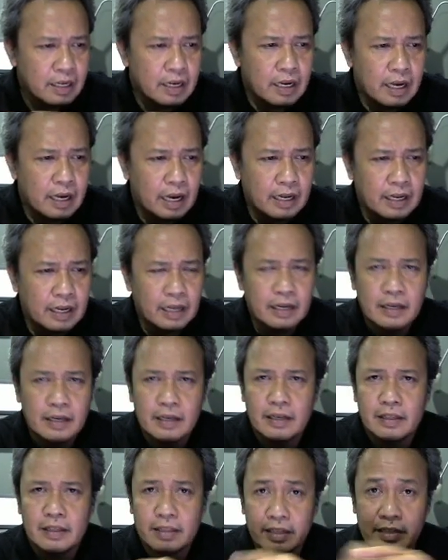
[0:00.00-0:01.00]
And
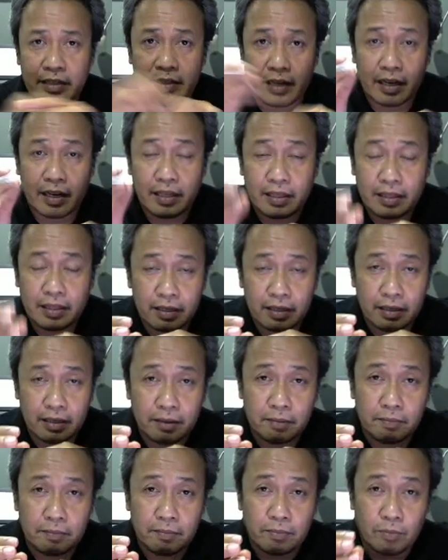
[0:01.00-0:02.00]
then these are
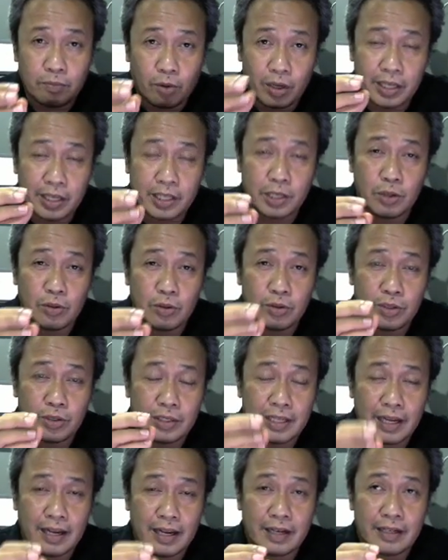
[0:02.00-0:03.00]
the molecules
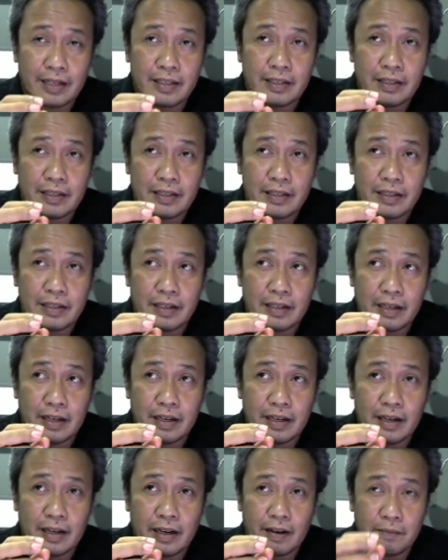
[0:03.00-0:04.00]
that
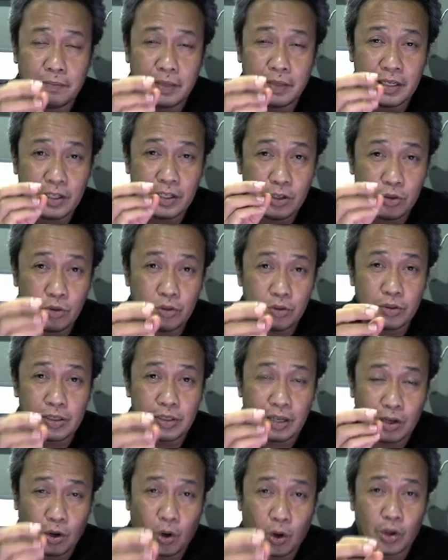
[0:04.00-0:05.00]
have been used
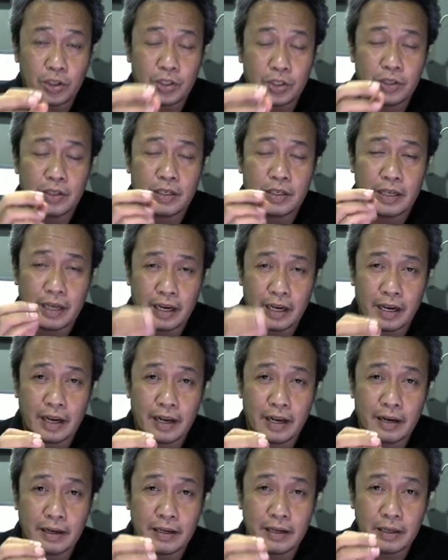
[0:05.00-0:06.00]
a lot
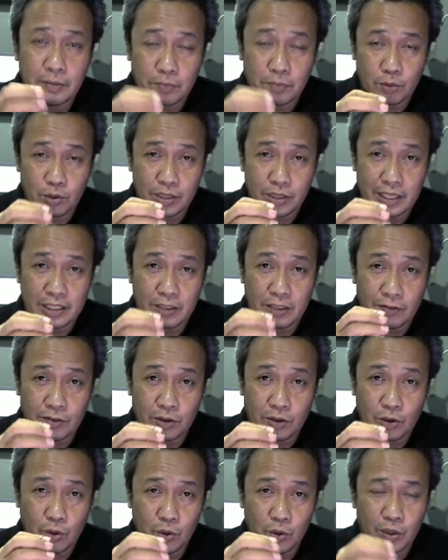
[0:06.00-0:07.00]
in the process of
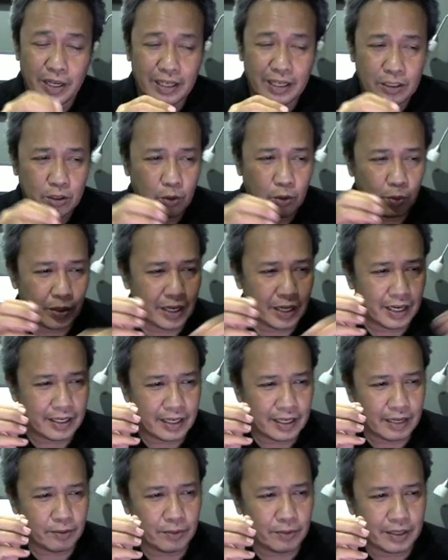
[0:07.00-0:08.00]
cloning. So we
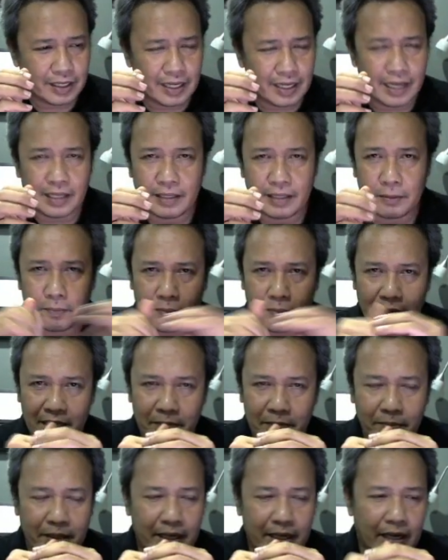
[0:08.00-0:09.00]
take the
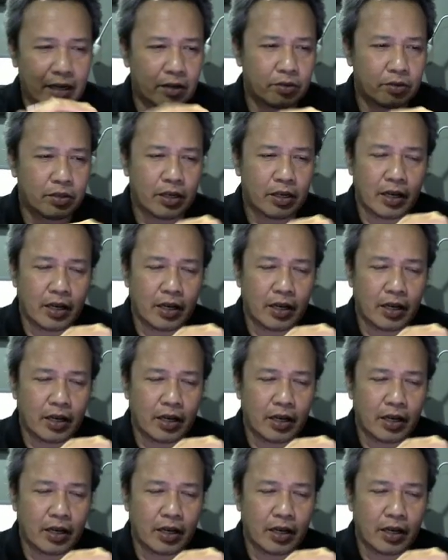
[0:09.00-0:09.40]
plasmid out,